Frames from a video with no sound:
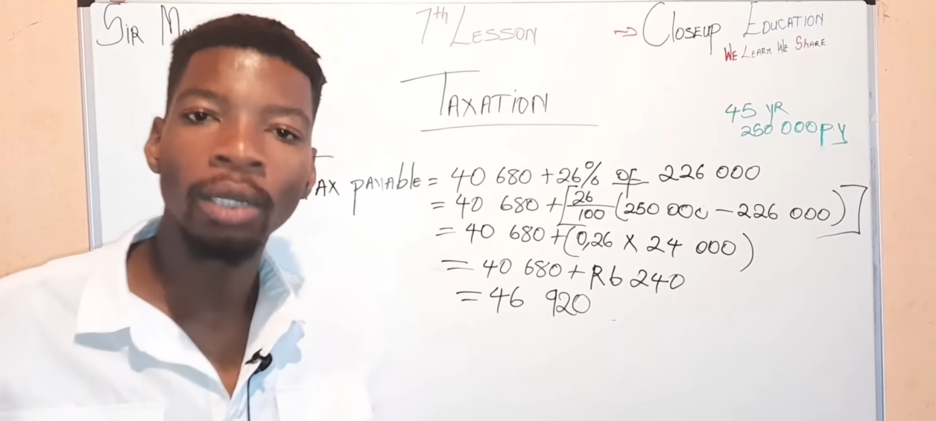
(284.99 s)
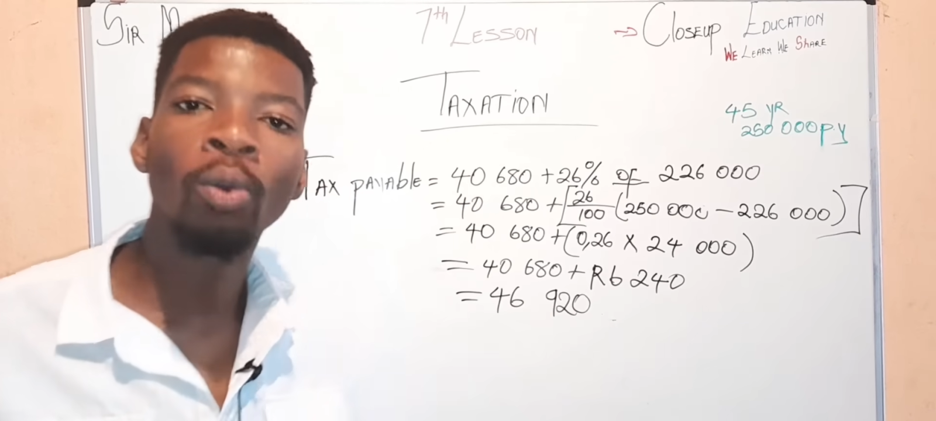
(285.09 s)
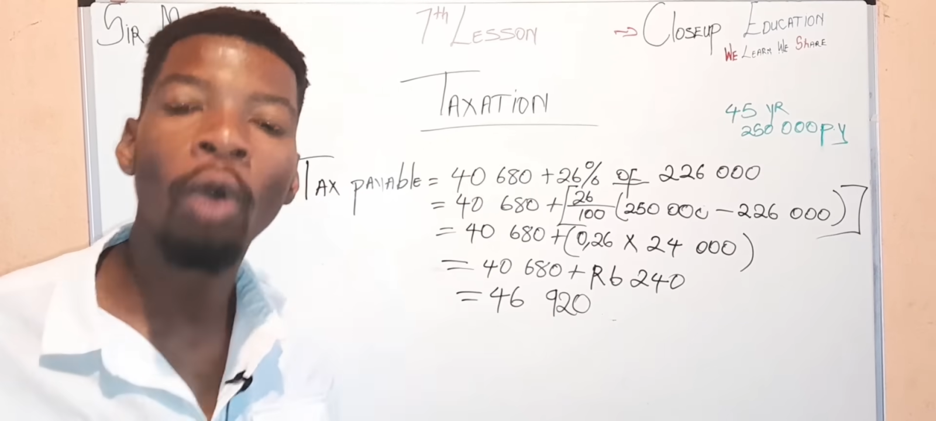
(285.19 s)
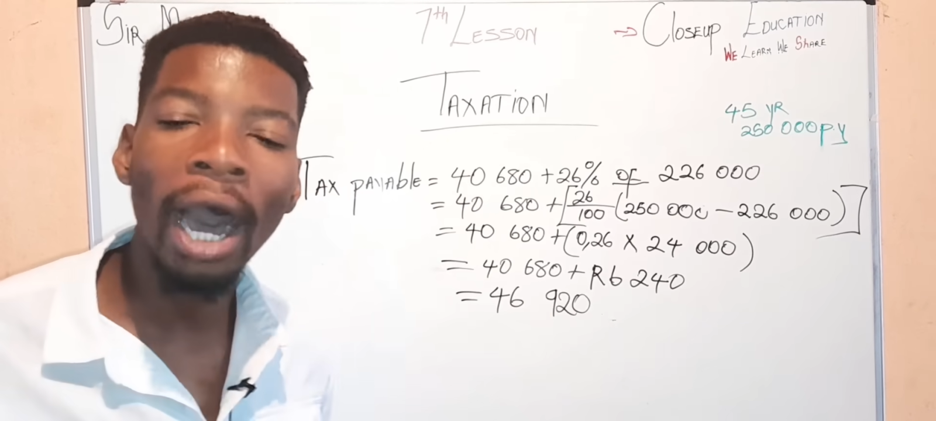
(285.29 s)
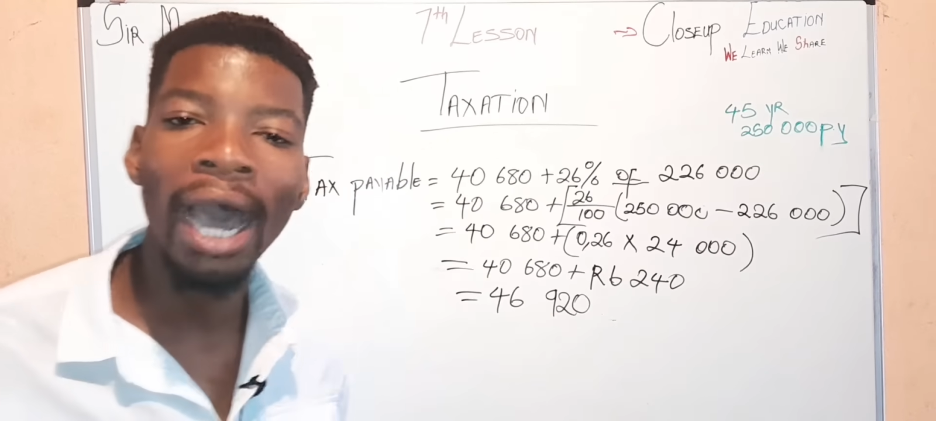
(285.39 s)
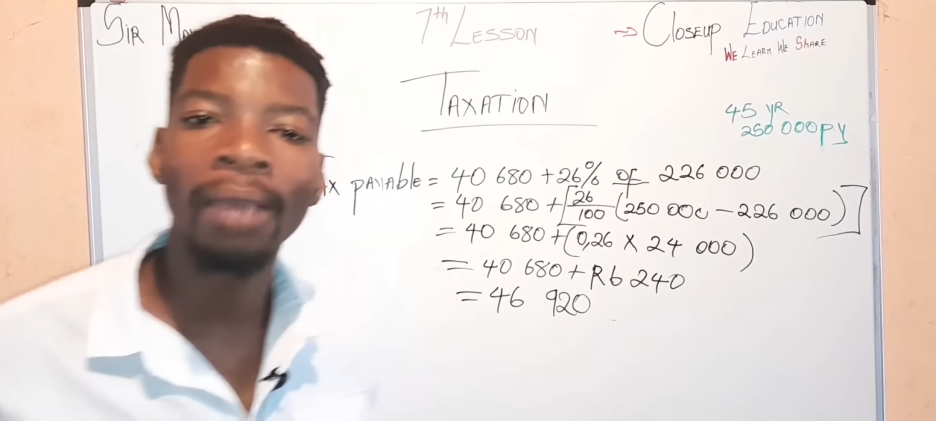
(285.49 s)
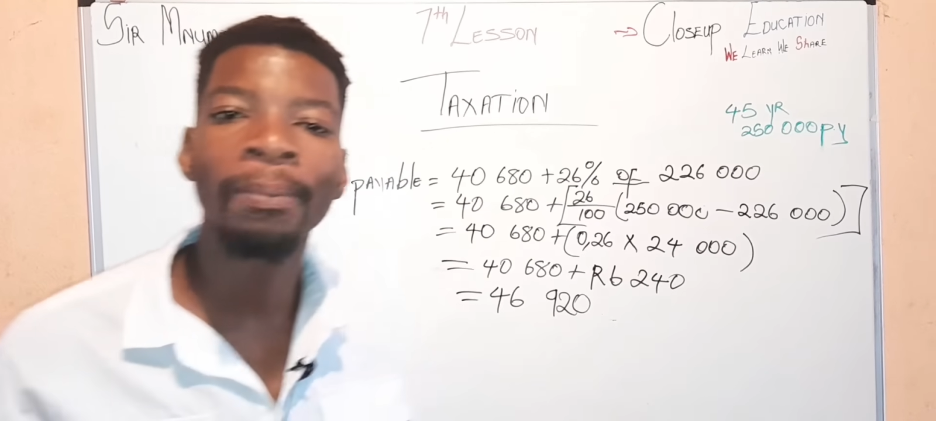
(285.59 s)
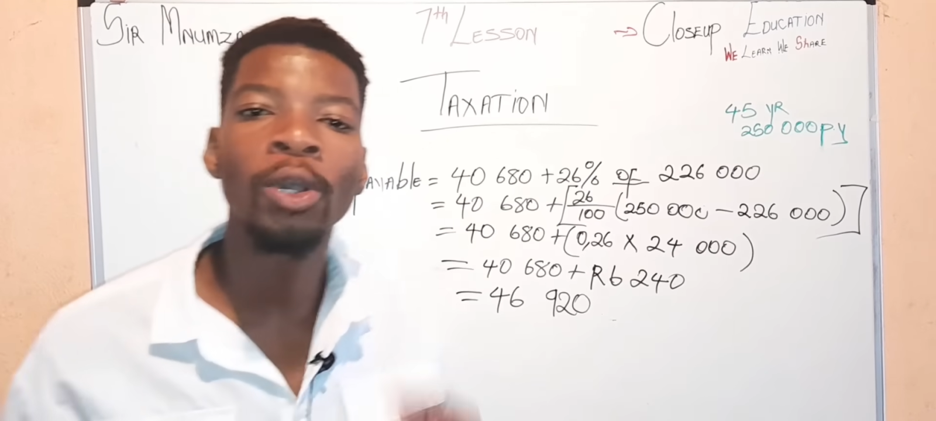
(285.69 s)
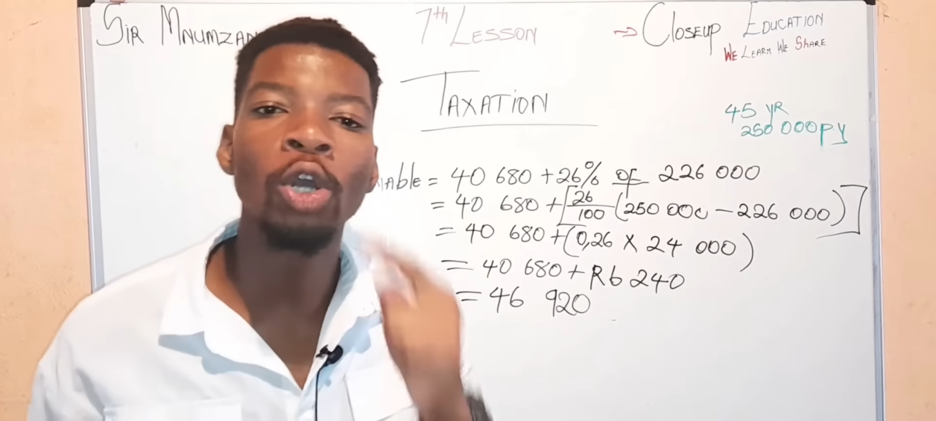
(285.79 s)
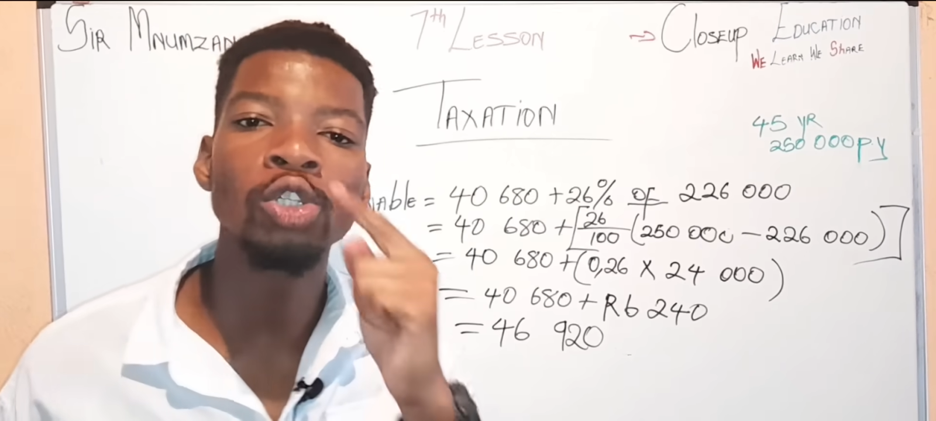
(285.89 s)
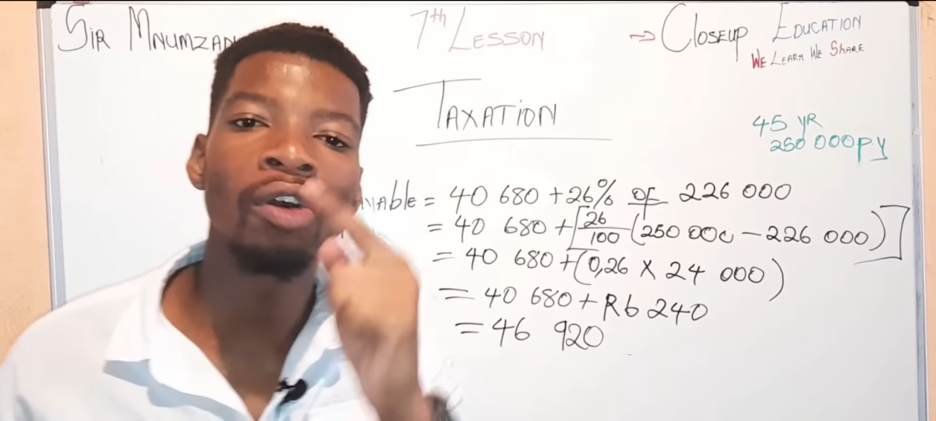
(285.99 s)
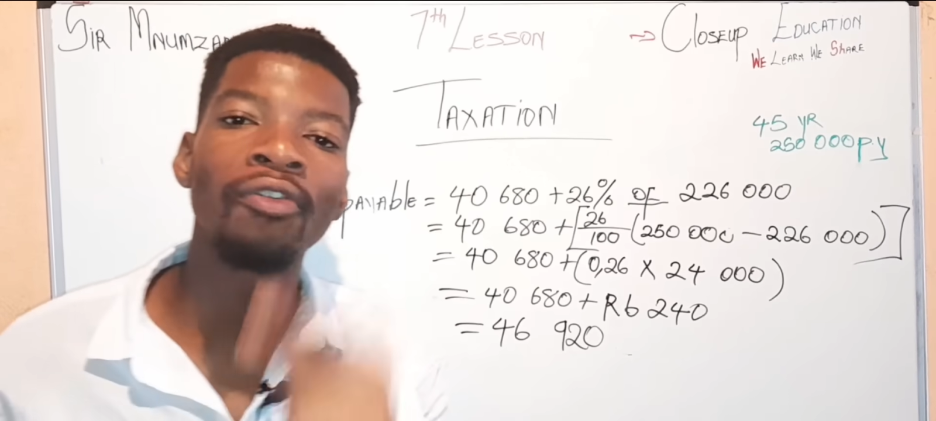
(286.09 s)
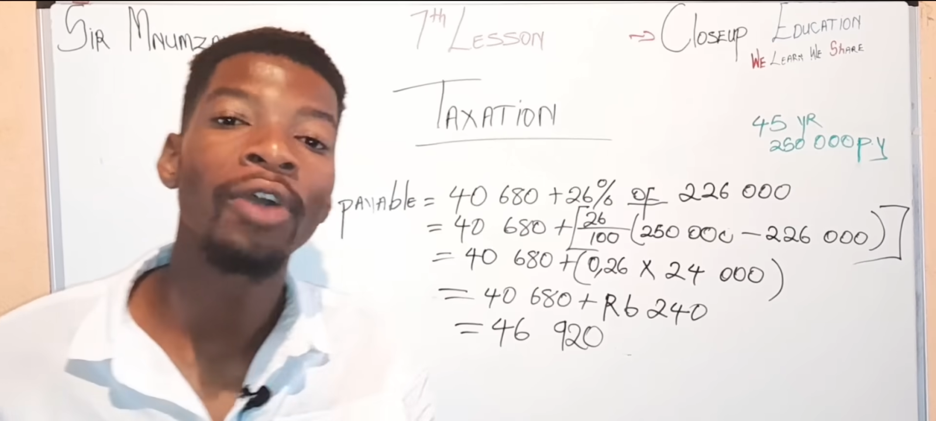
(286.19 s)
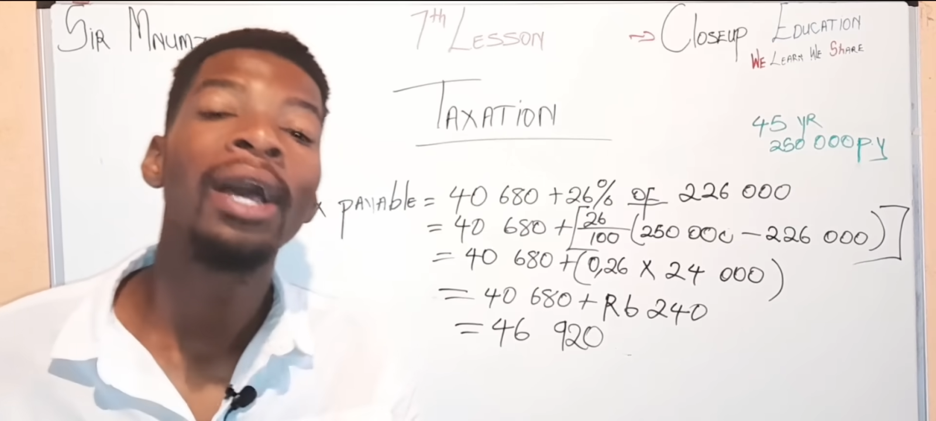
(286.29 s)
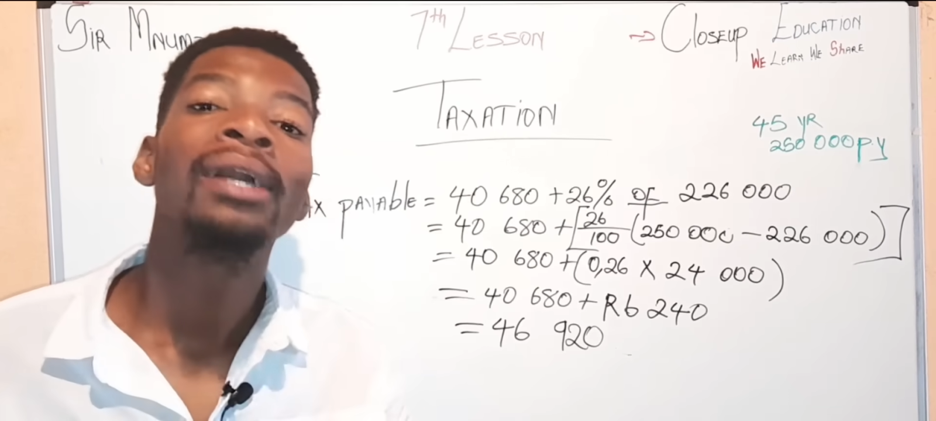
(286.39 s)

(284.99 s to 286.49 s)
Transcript: Why? Because of